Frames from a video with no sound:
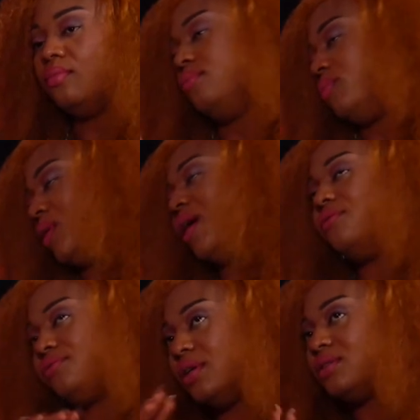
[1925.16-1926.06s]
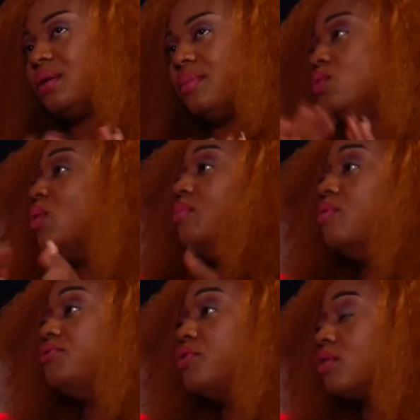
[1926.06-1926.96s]
We have Delta men who are more
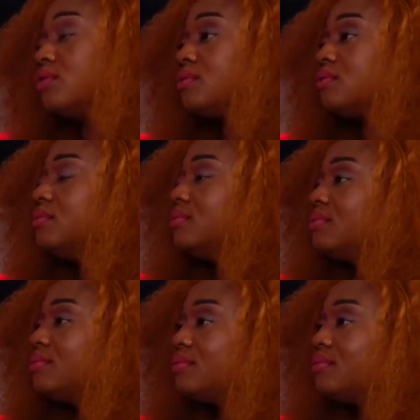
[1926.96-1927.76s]
focused. Do you know, ladies,